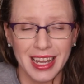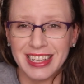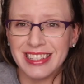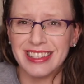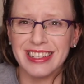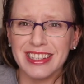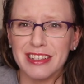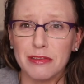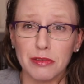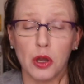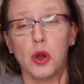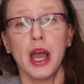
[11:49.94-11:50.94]
Instead
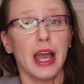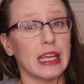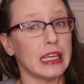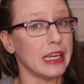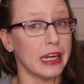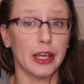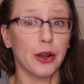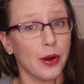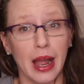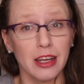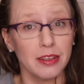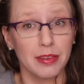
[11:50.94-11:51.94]
of getting her
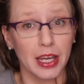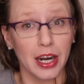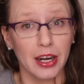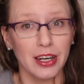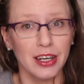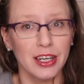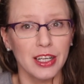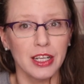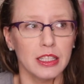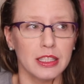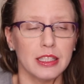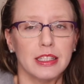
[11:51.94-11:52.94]
out of there,
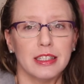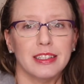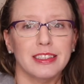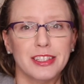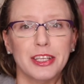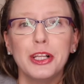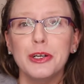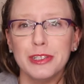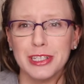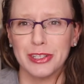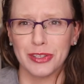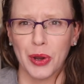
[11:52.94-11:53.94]
the
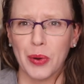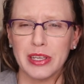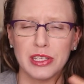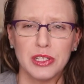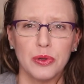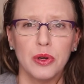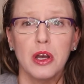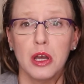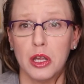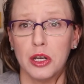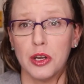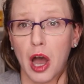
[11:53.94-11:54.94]
solution is always to
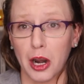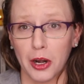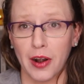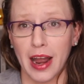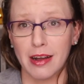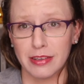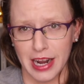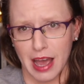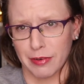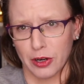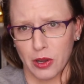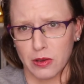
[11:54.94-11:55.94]
knock her out and have
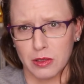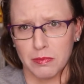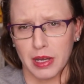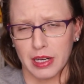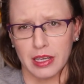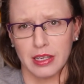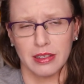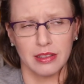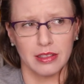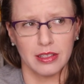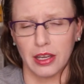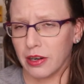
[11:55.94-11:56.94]
her ghost buddy
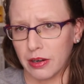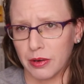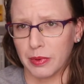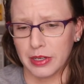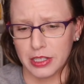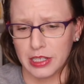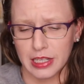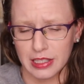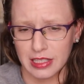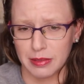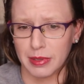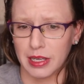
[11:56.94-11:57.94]
get her where she needs
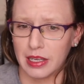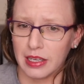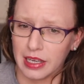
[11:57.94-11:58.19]
to be.